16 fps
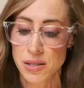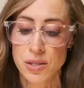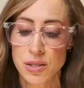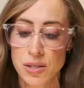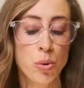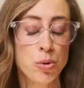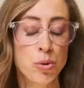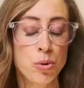
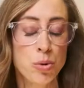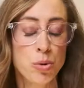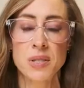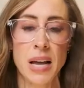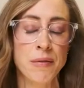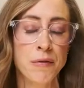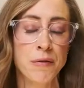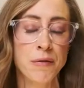scotch of
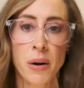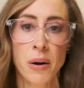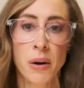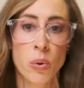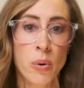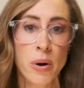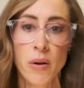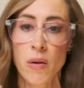
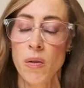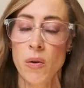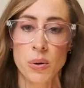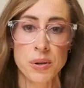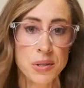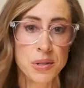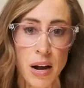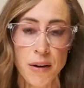sunflower oil
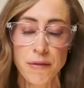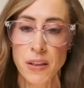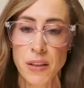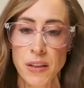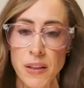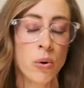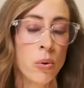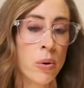or
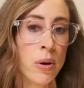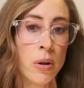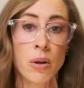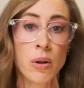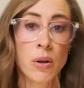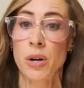safflower oil